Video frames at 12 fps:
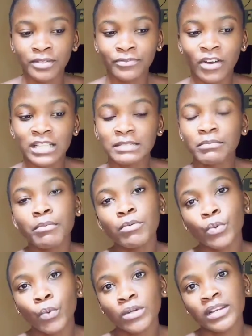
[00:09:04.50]
for us maybe we
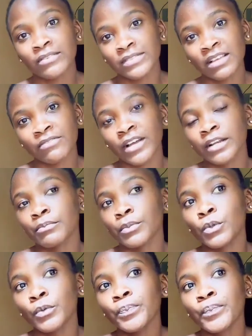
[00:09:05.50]
would have suffered
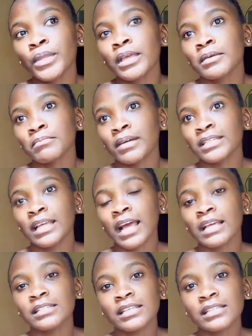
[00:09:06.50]
more but yeah
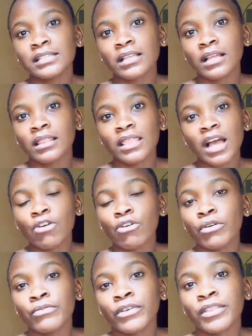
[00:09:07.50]
i just thank
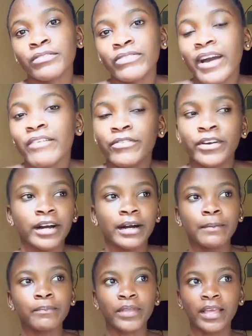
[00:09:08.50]
god for the fire have
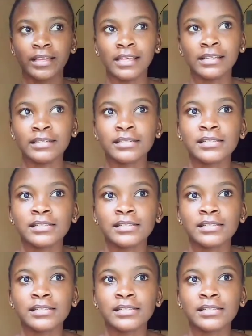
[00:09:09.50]
come and